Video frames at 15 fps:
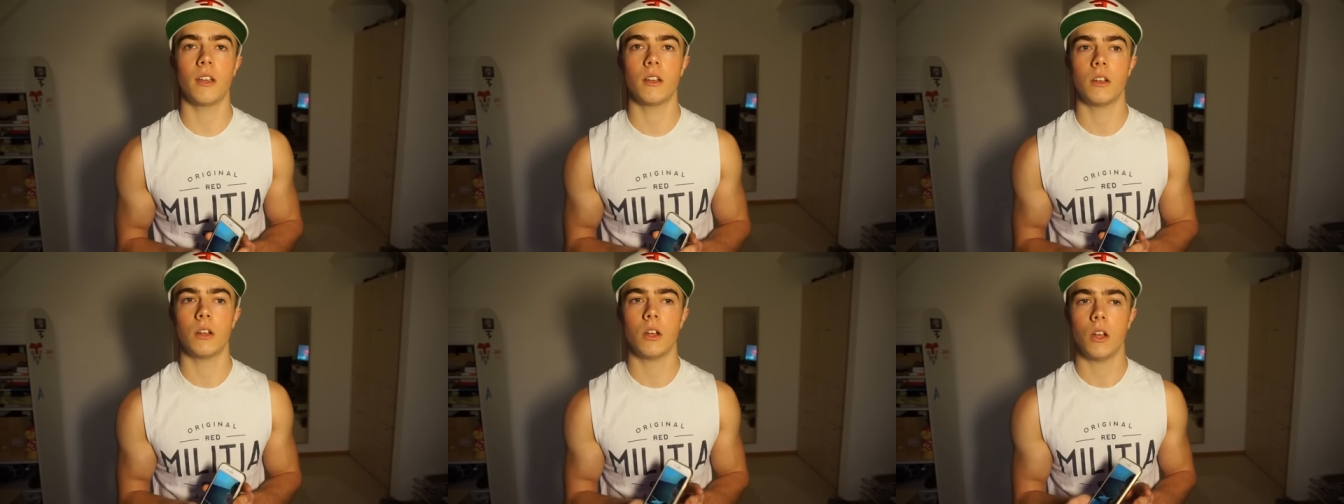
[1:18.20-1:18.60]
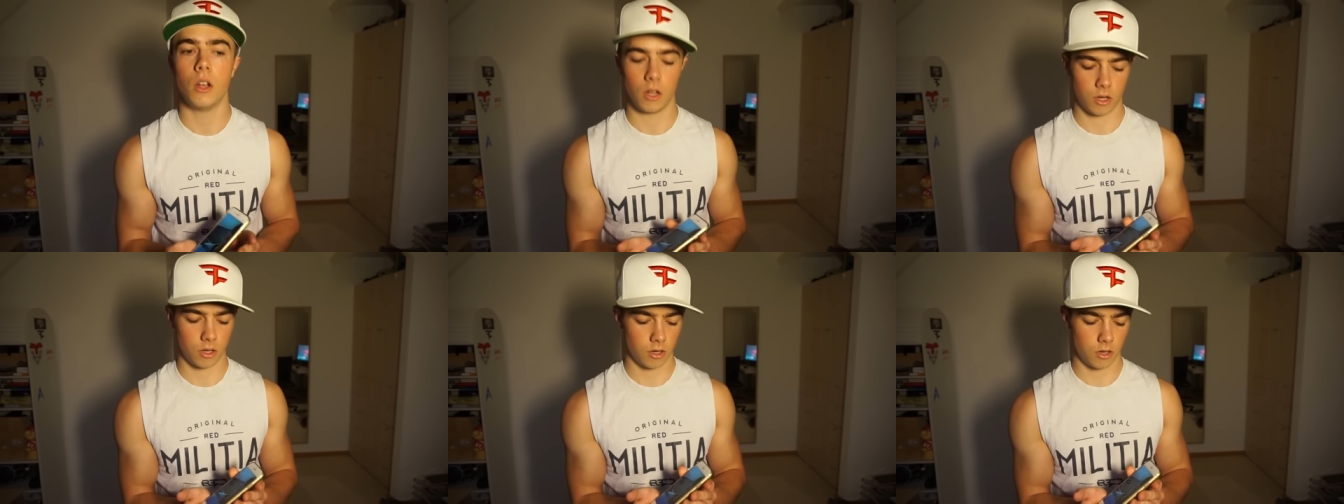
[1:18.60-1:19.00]
what should I
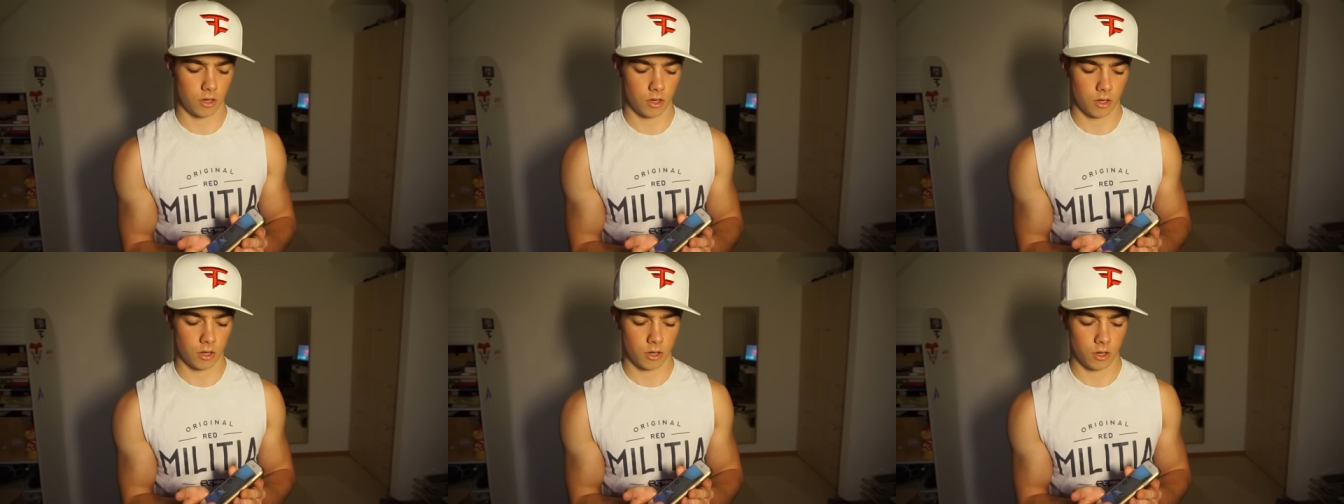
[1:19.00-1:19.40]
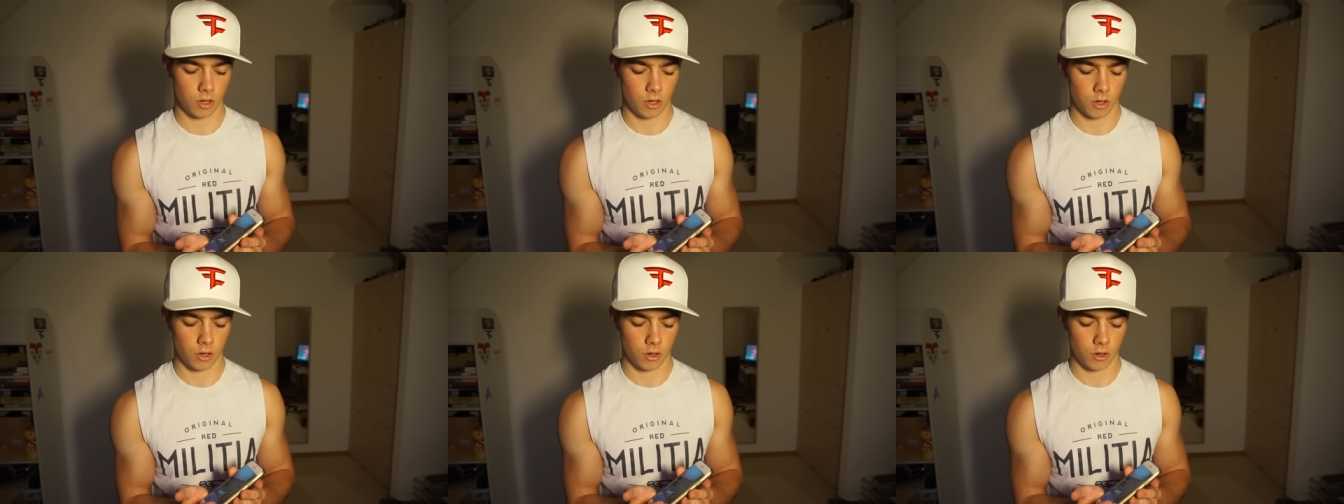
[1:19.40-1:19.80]
do first,
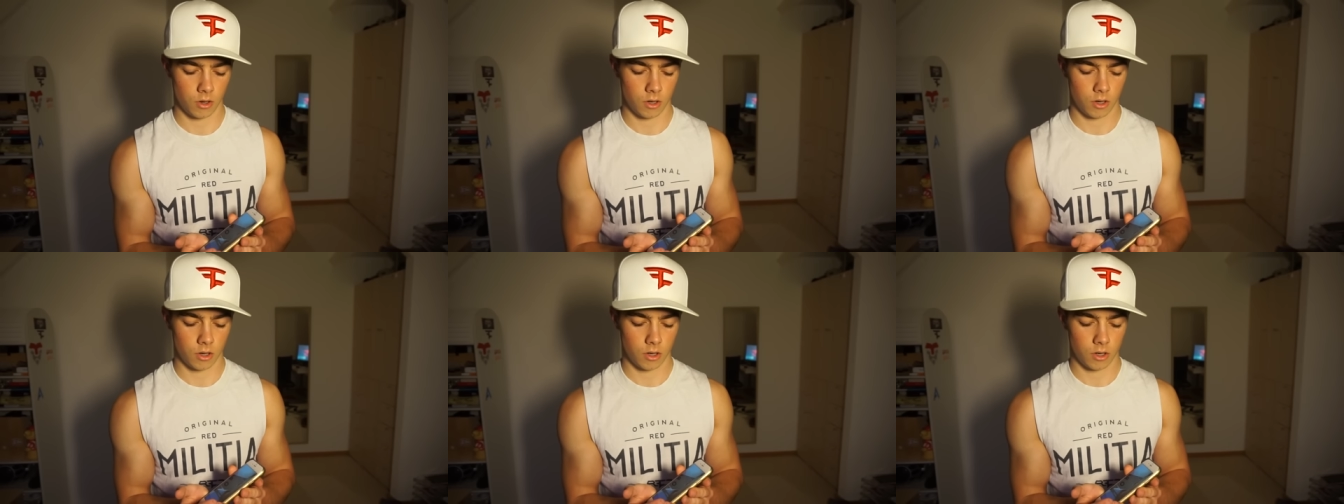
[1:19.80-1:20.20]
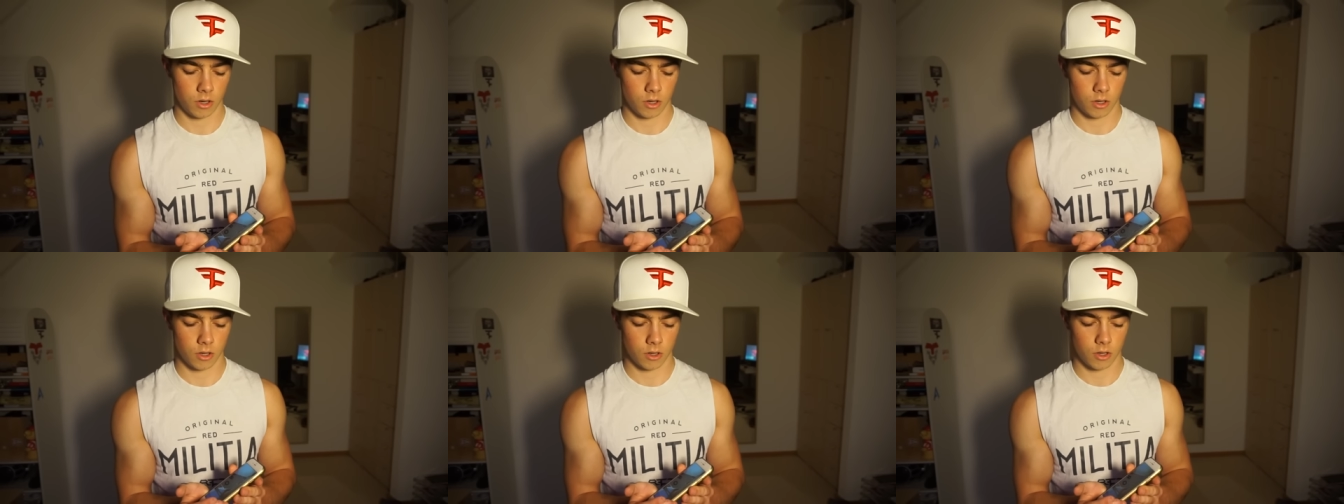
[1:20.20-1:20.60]
cardio or
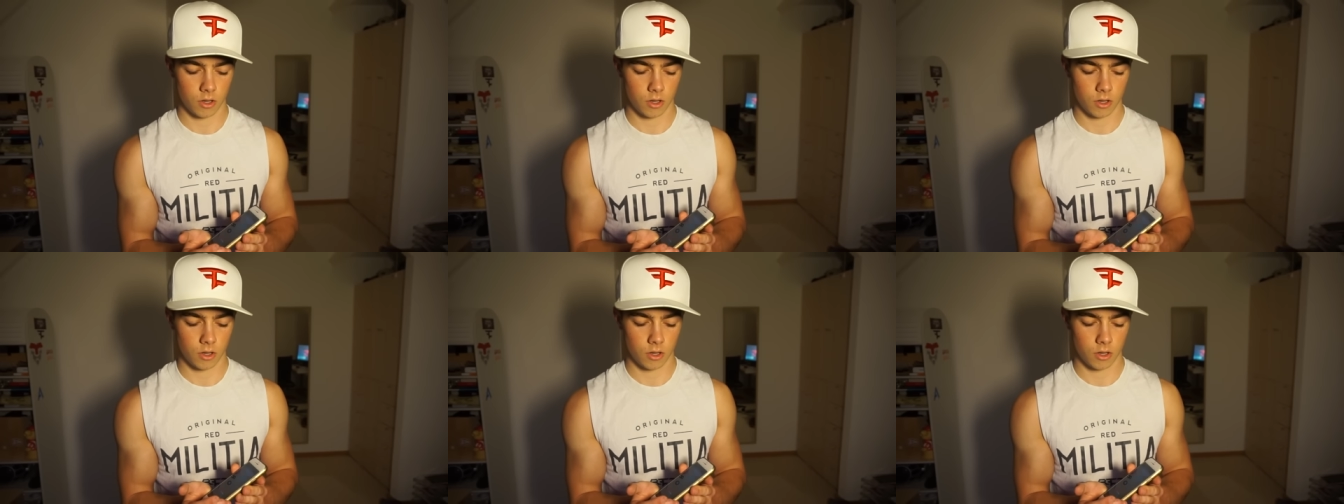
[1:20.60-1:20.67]
weights?